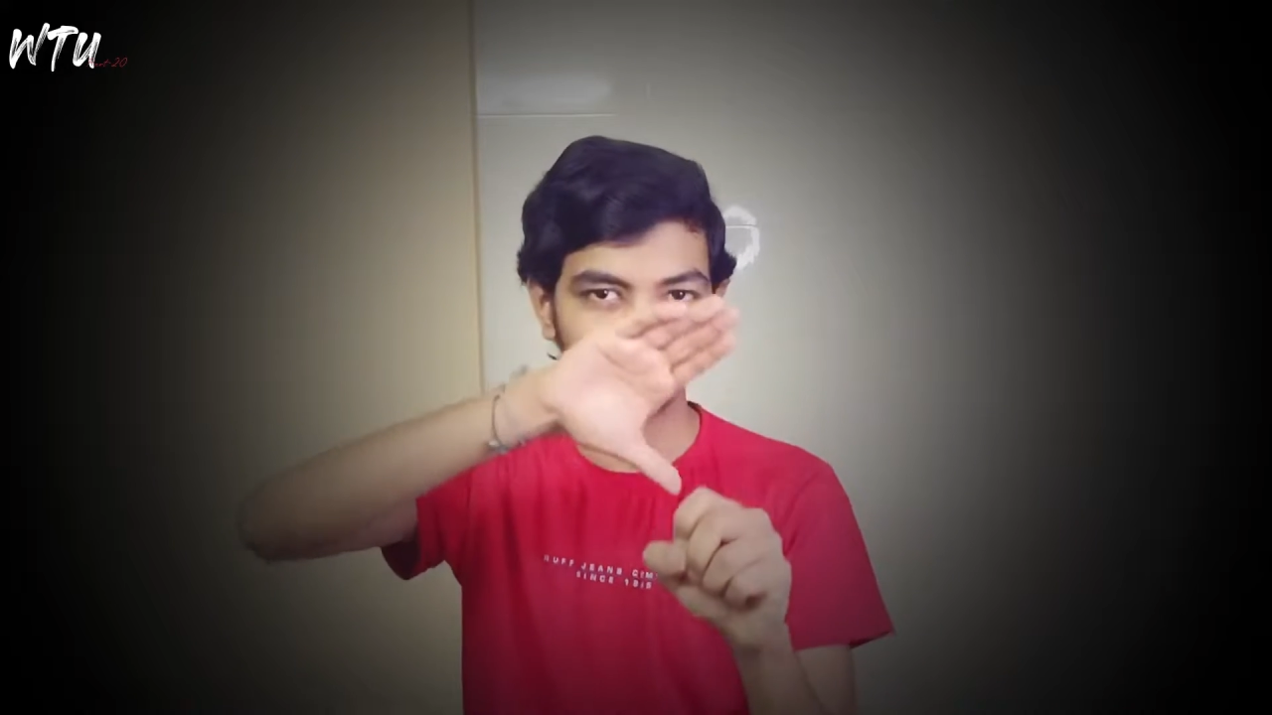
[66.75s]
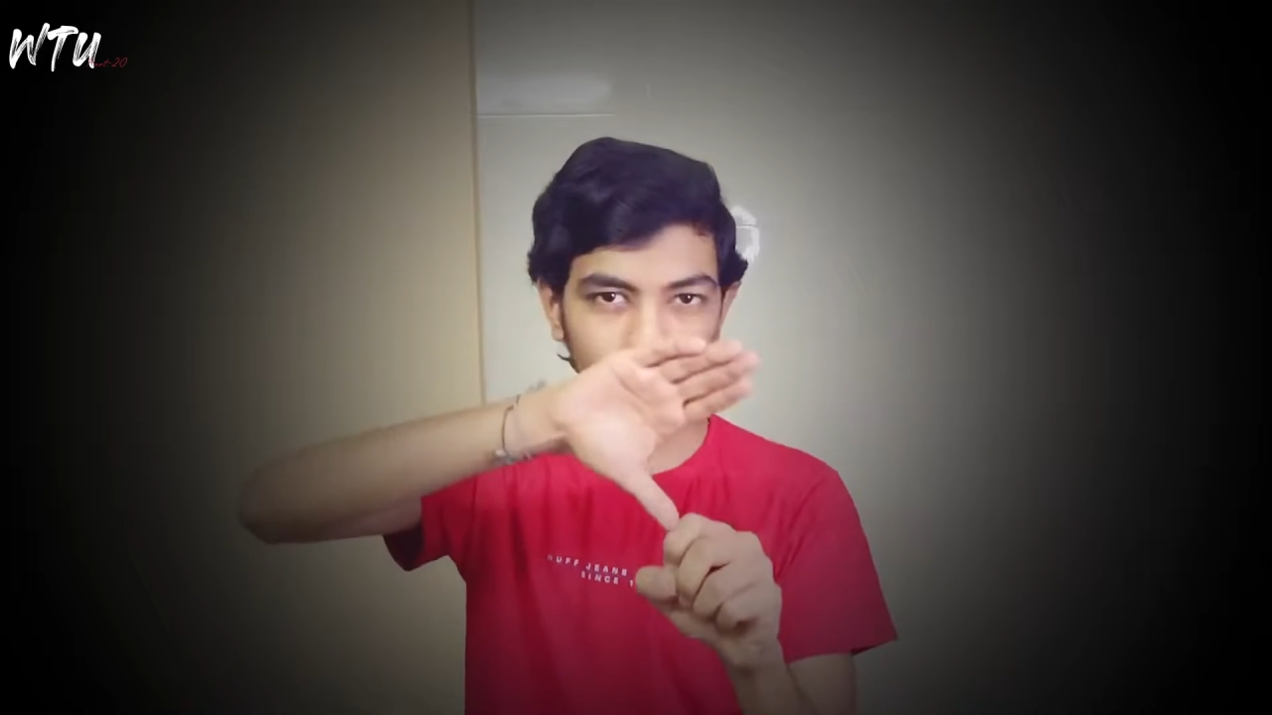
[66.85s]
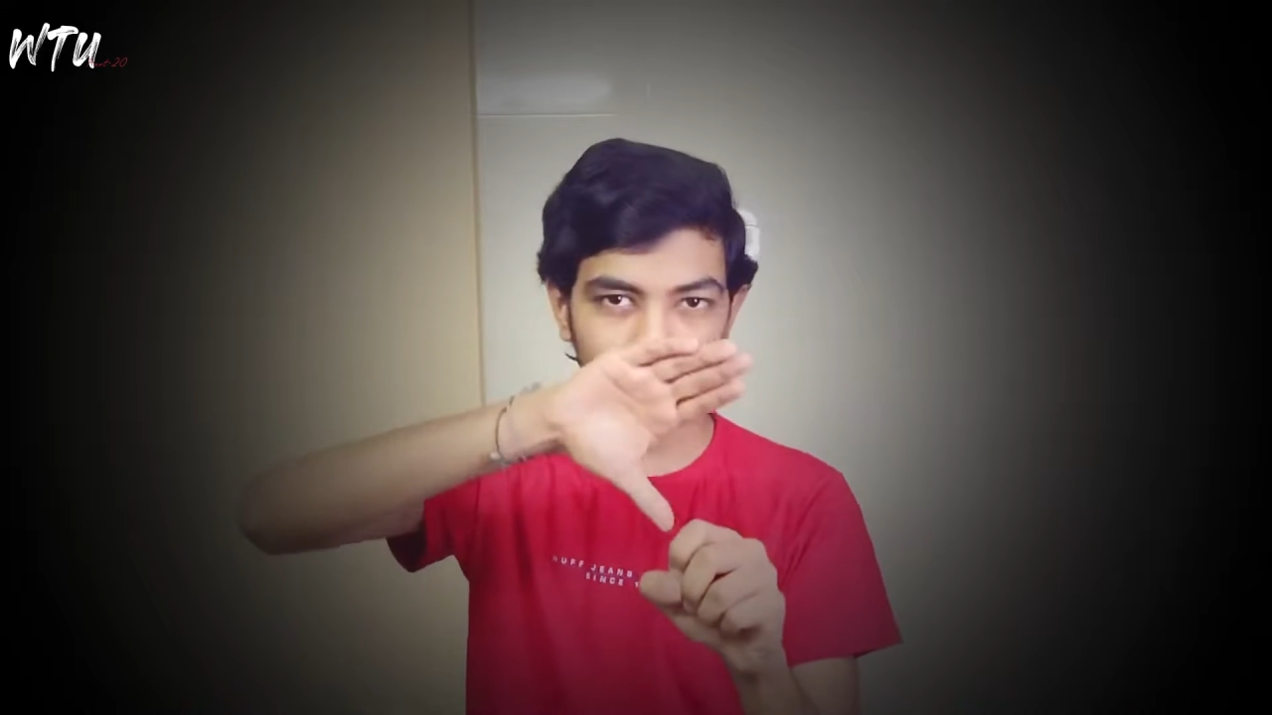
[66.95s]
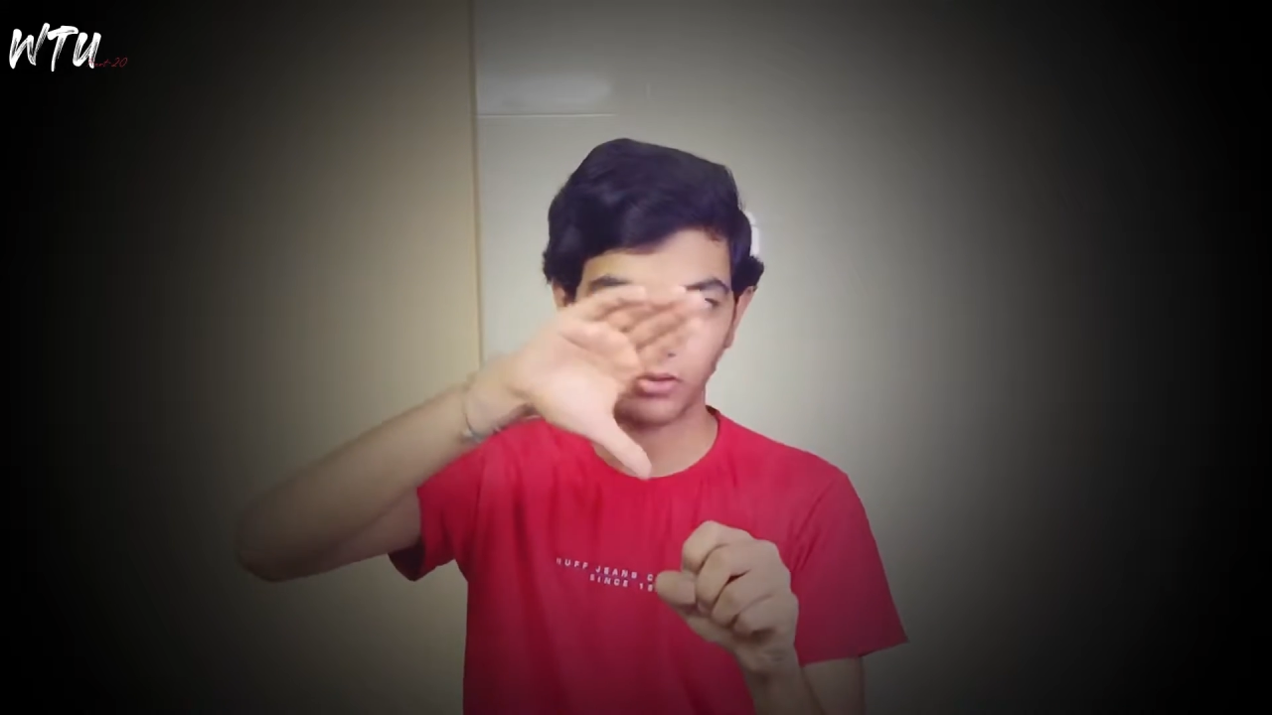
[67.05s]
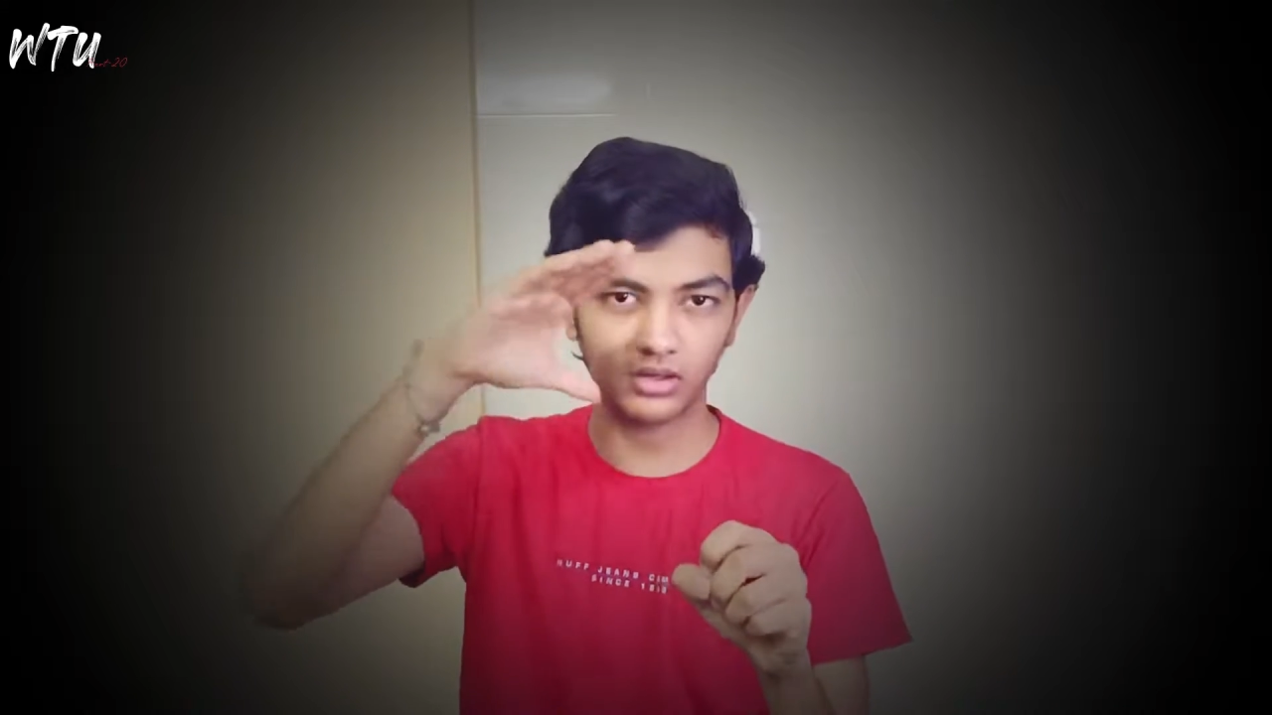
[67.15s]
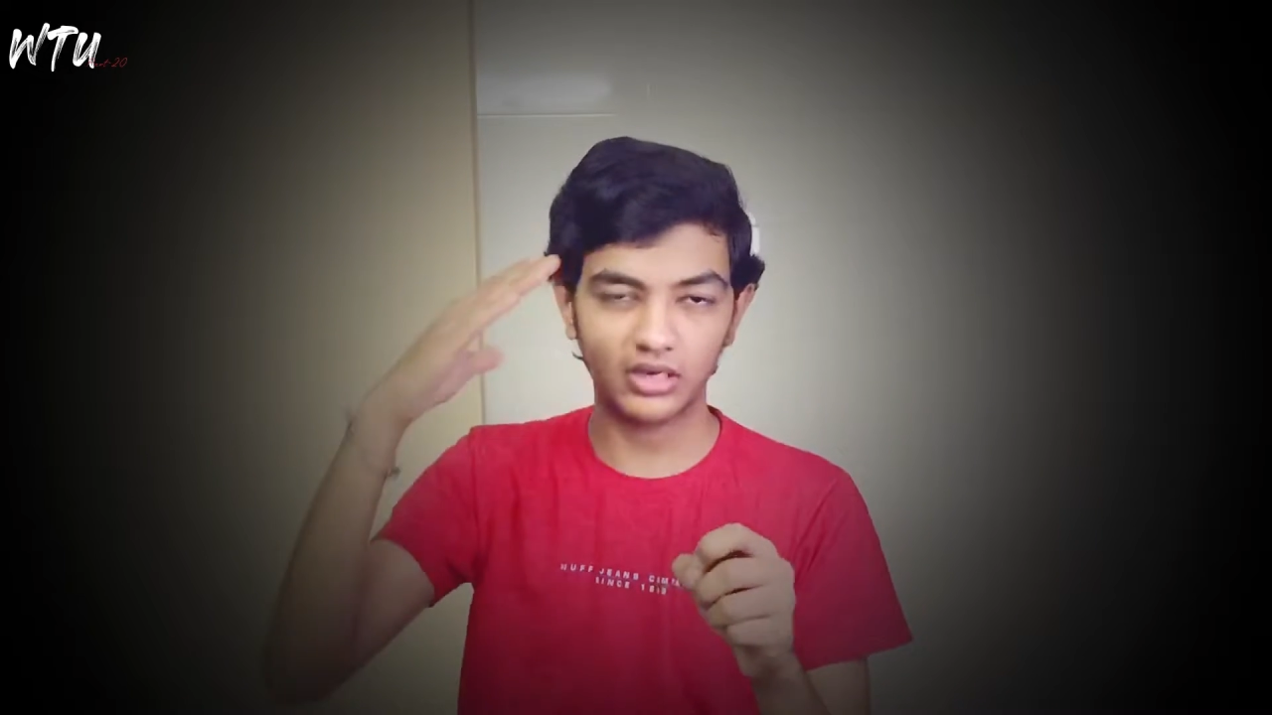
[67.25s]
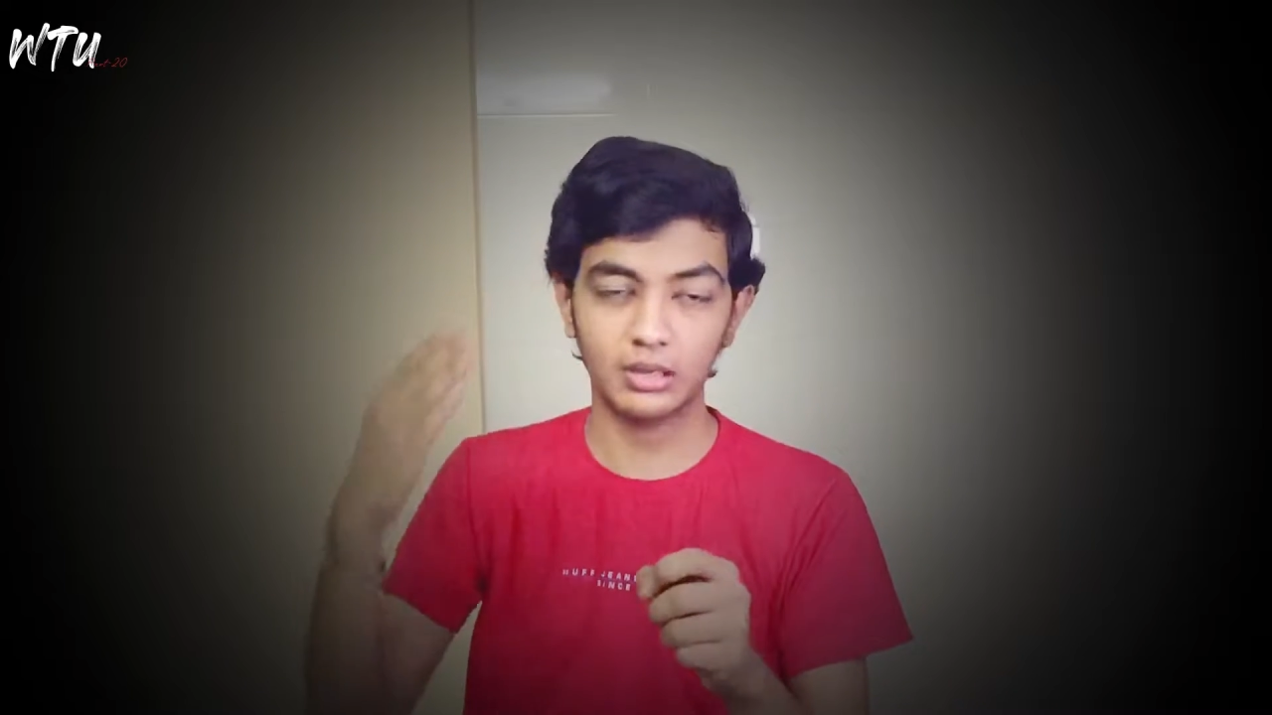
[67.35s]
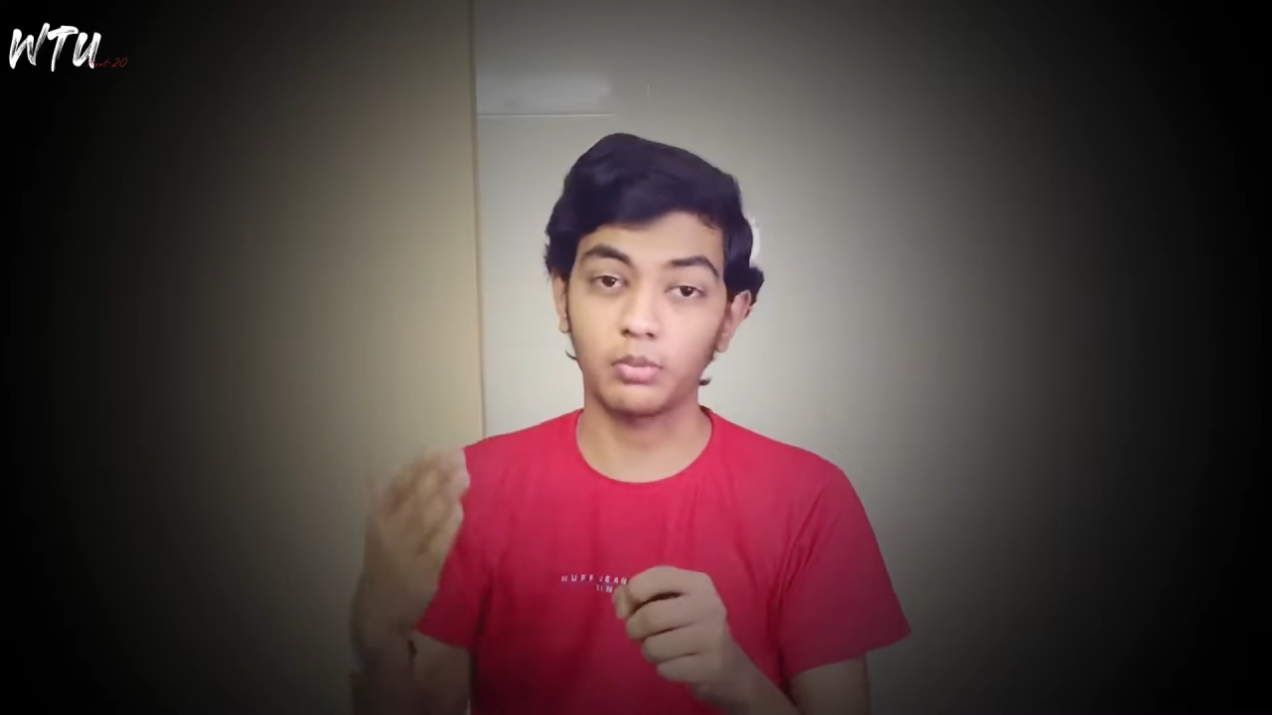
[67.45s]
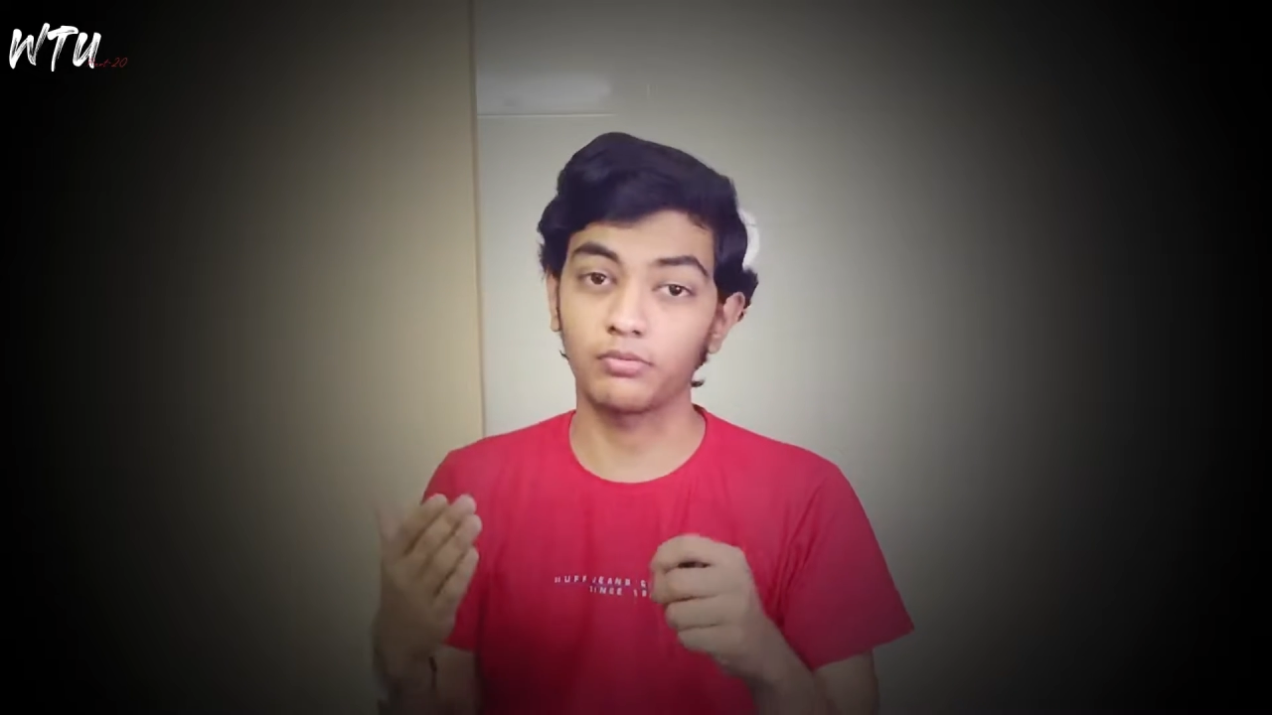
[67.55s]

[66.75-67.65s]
waterfall type